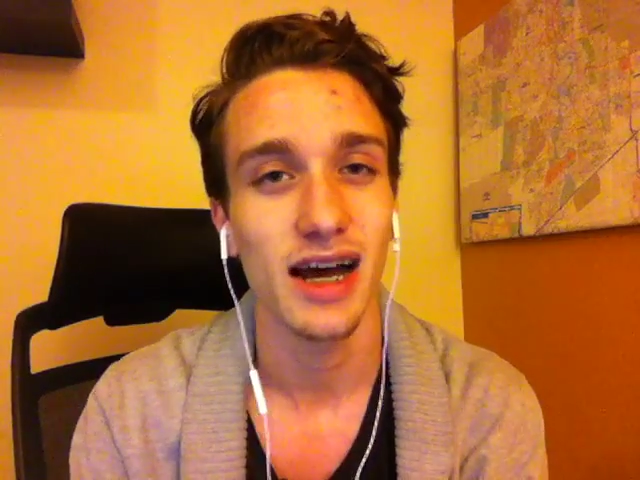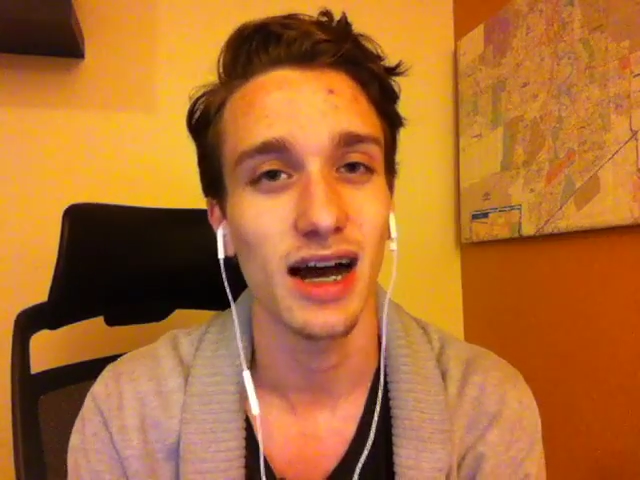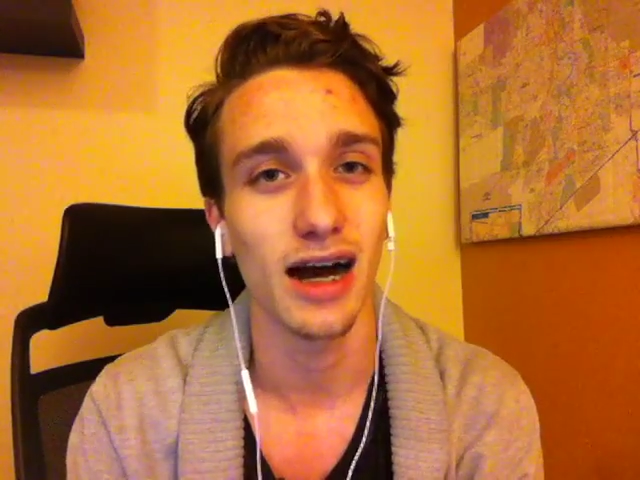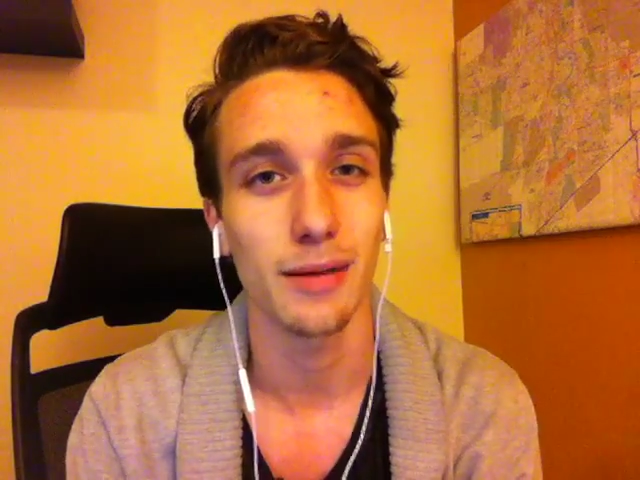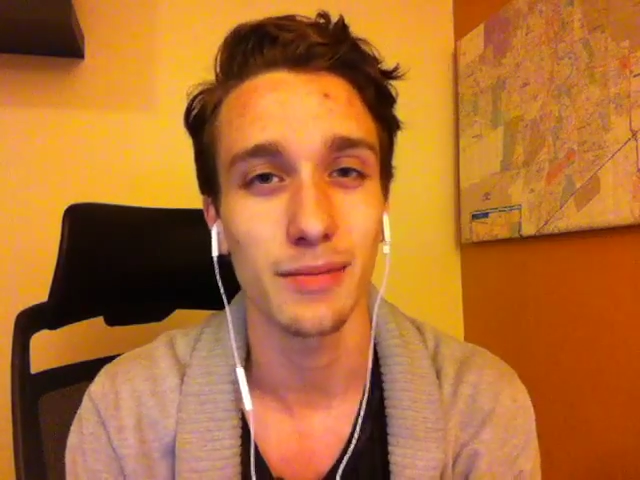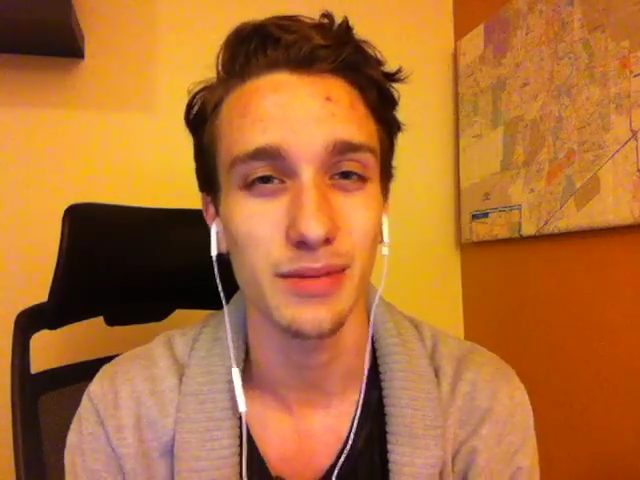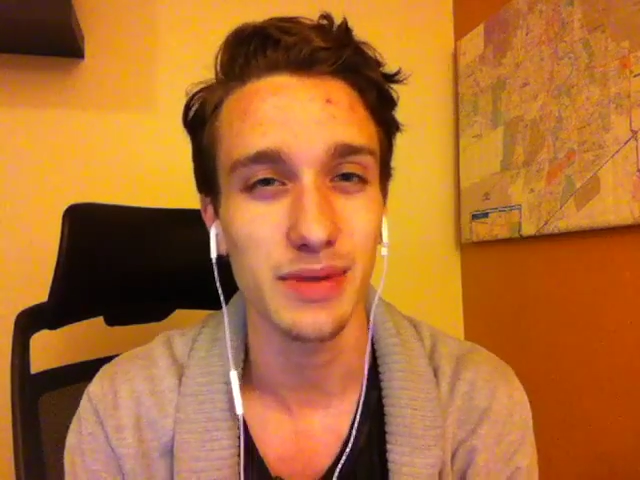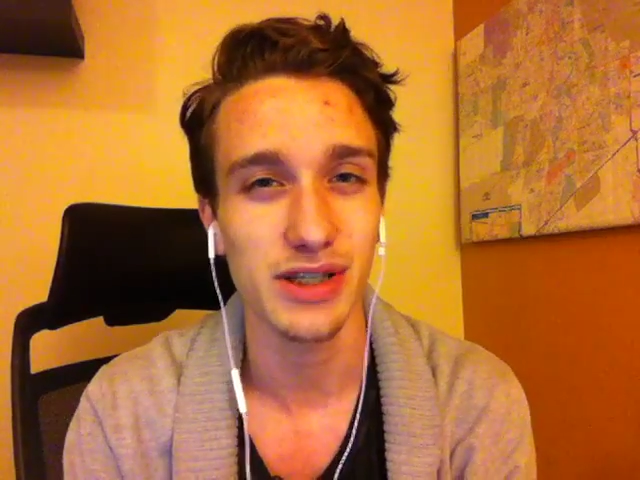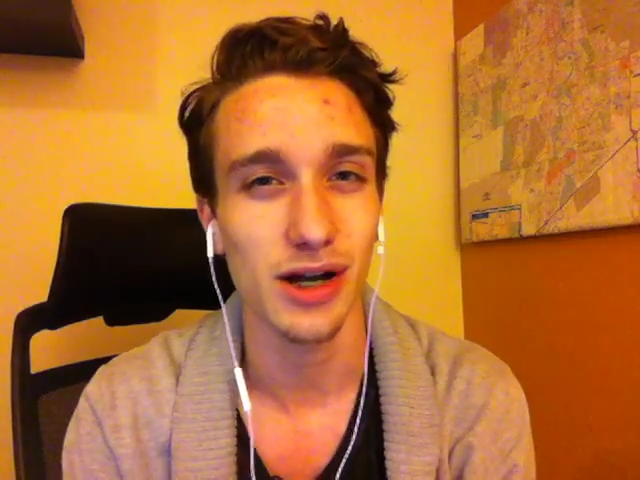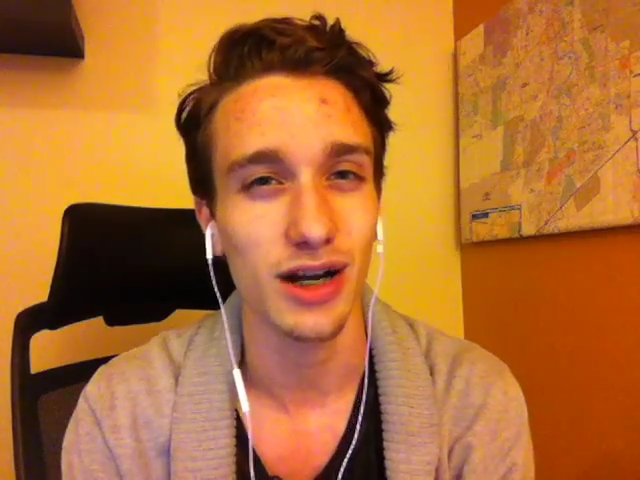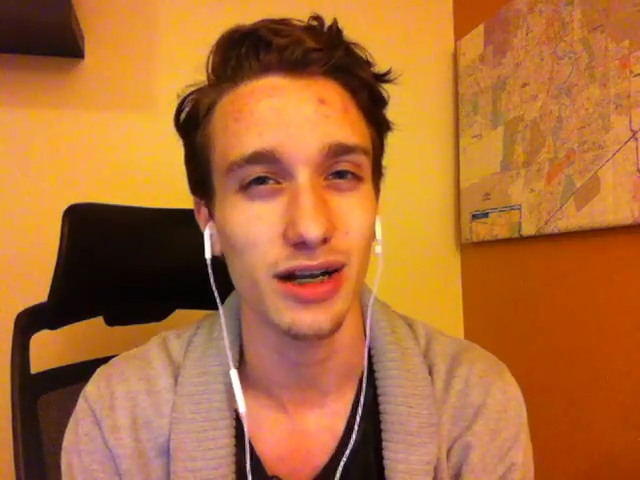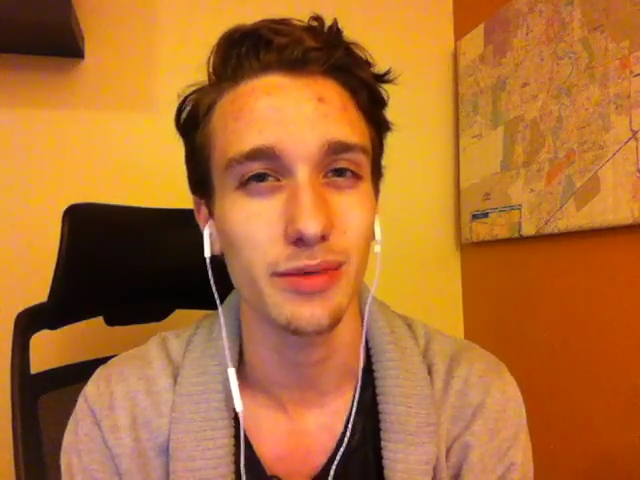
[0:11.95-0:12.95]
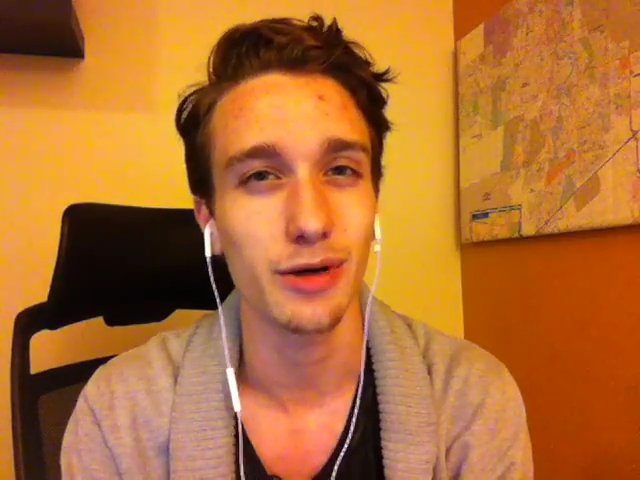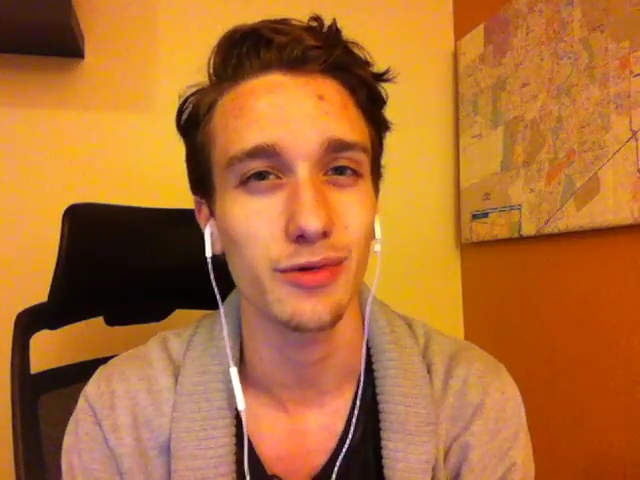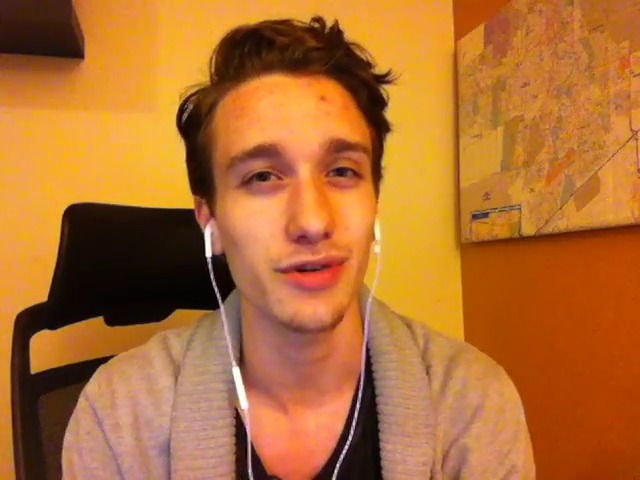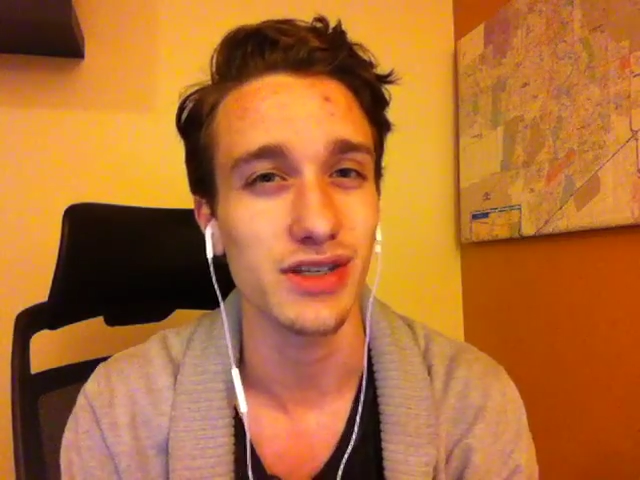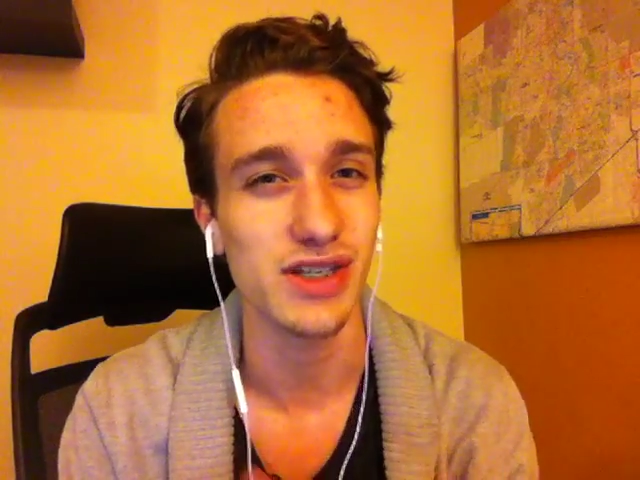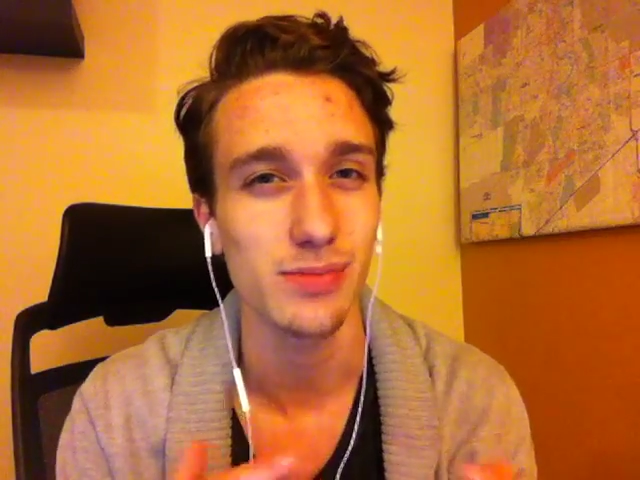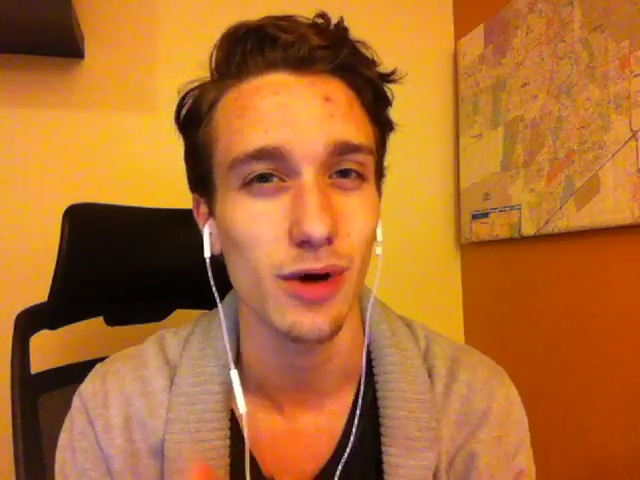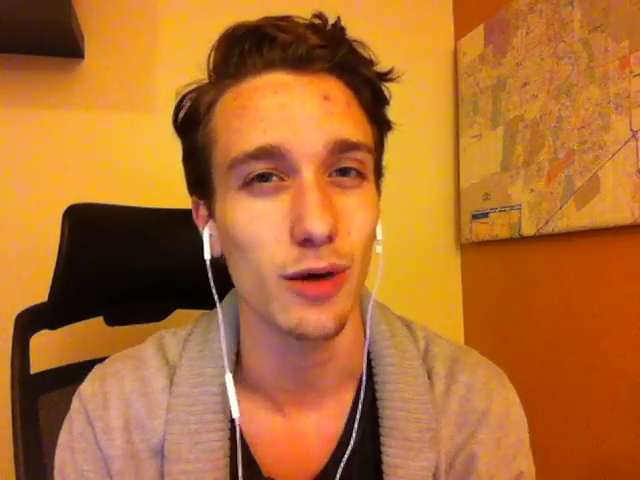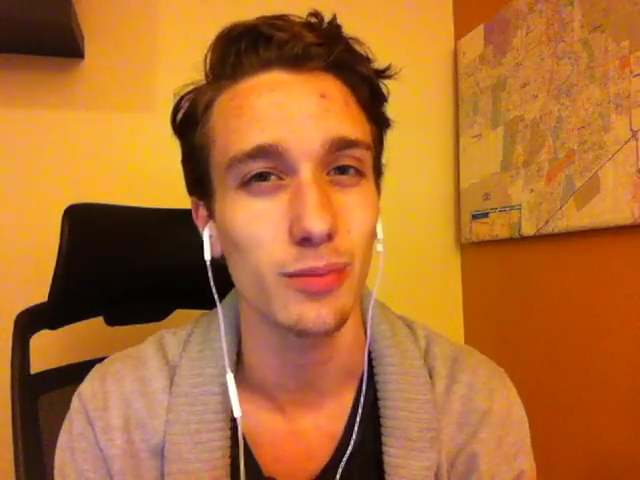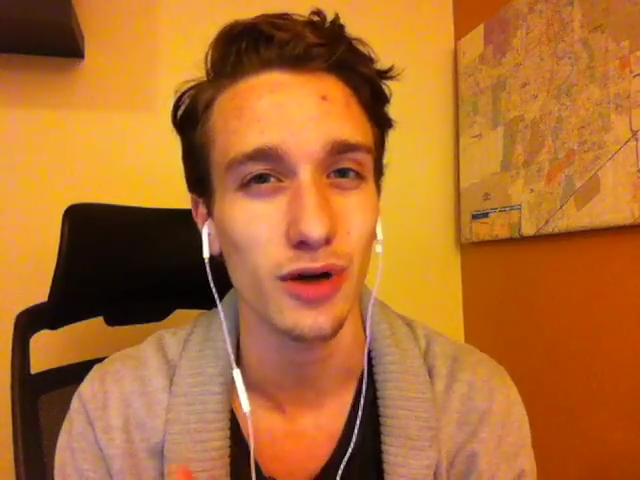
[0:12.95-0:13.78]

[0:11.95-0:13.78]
Uh, I'm going to be talking about really small,